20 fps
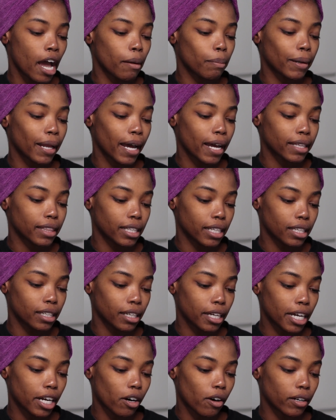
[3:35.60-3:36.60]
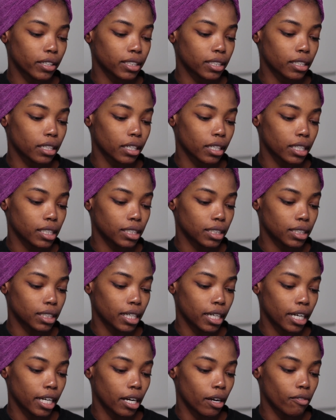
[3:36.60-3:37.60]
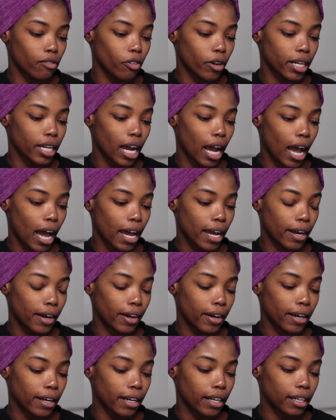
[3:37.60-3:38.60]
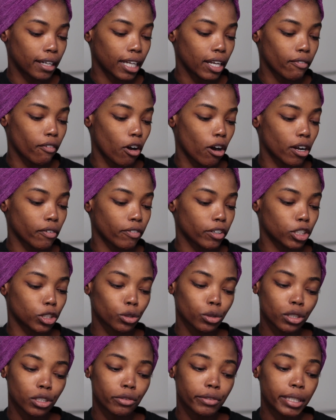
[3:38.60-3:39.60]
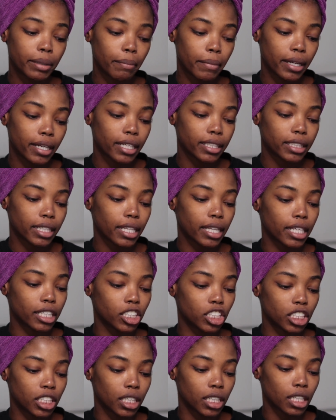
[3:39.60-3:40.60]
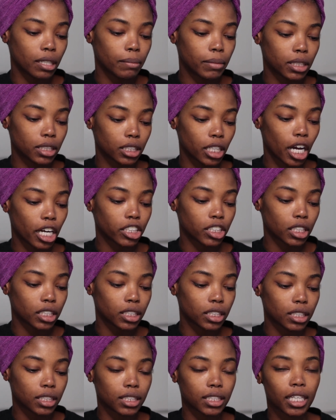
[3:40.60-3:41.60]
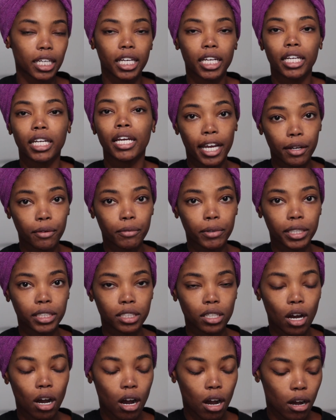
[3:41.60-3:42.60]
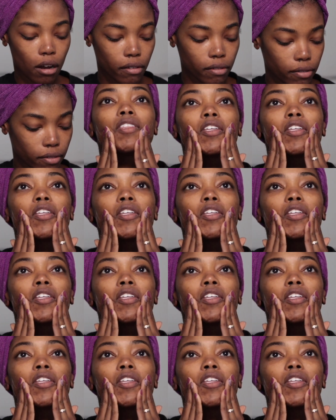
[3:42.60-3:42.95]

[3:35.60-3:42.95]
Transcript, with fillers: Apply a thin layer onto clean skin, avoiding eye area, leave on for 2 to 3 minutes, and then gently massage into skin and rinse off.